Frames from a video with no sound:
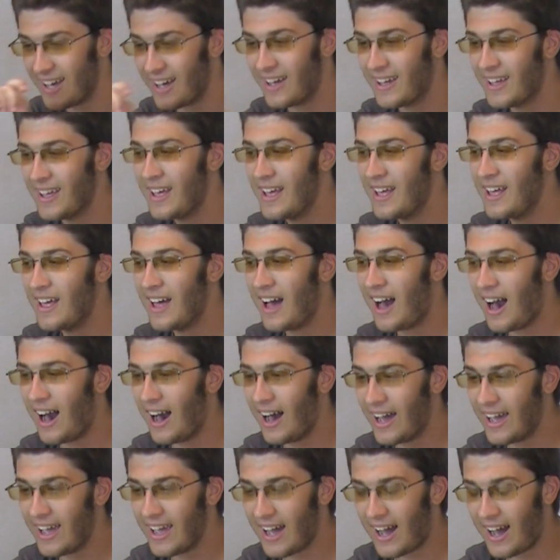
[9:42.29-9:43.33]
Yeah.
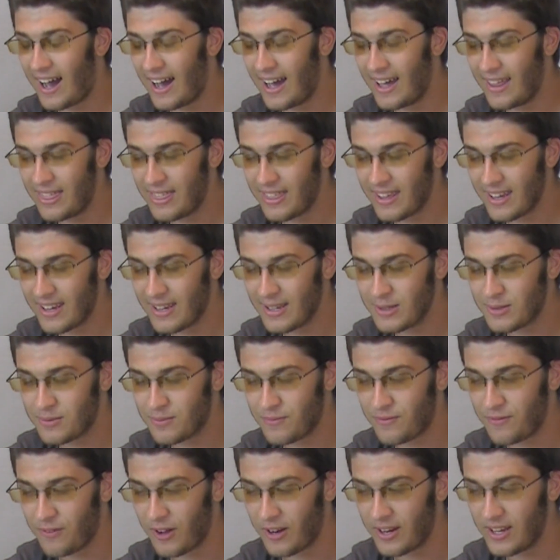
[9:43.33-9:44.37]
I think it's
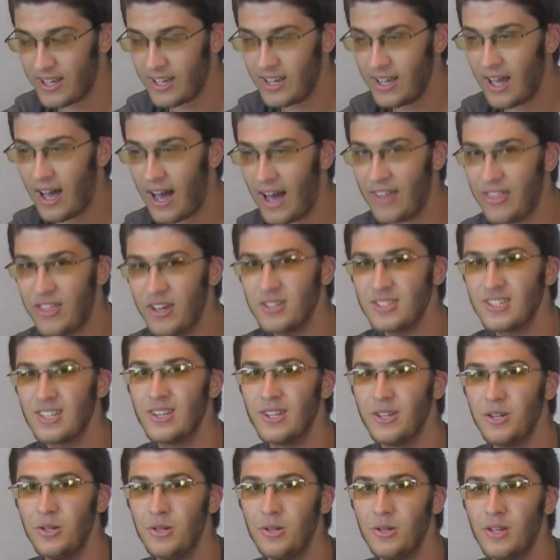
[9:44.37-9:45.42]
funny. I think it's a
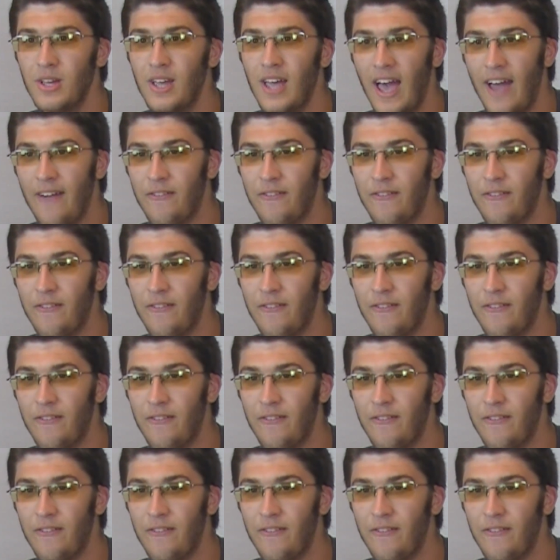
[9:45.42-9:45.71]
little...